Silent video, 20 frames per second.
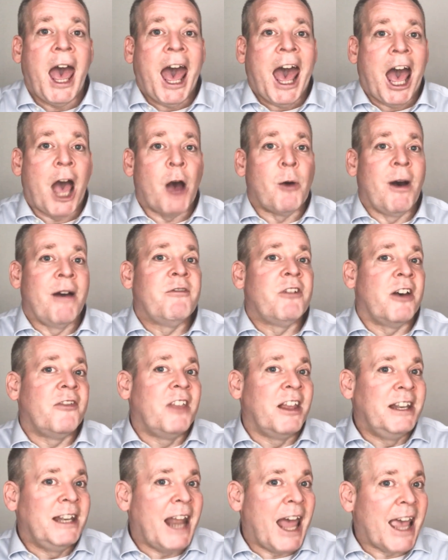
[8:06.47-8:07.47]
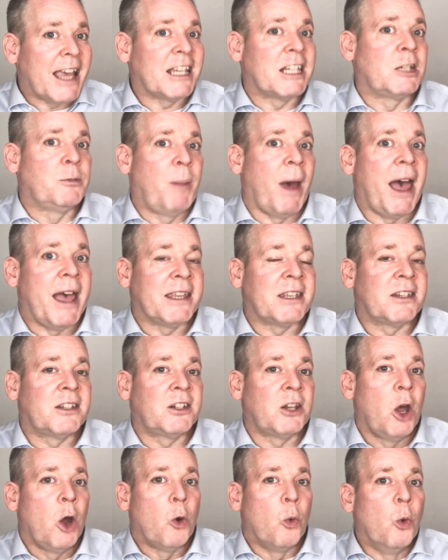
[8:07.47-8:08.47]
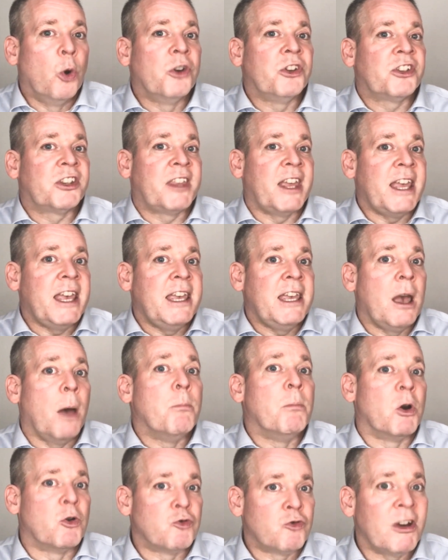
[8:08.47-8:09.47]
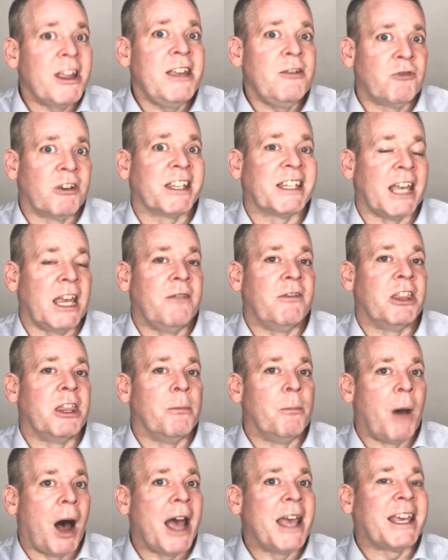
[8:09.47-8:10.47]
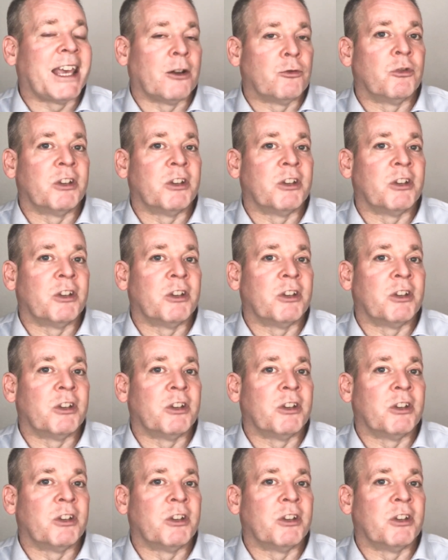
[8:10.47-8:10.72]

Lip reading: However, the next best was the Marie receiver, the mic and